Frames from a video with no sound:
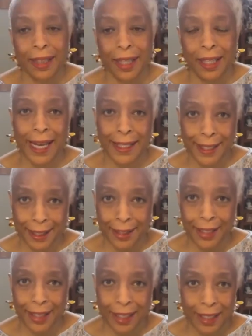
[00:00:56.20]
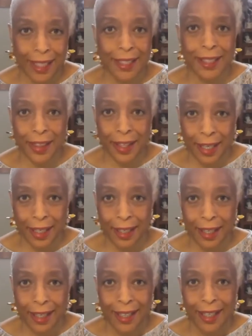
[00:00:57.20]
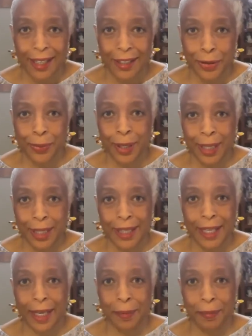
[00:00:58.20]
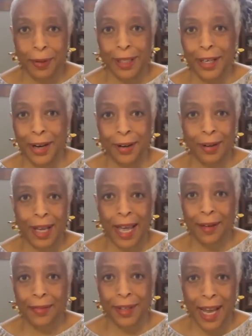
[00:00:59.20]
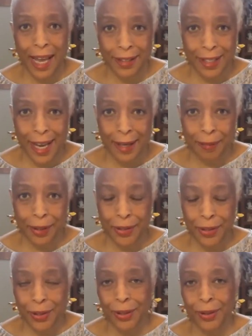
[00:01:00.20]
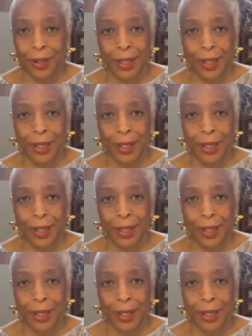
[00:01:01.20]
glass ceiling, it's a thing. You would think, you know, after hashtag Me Too and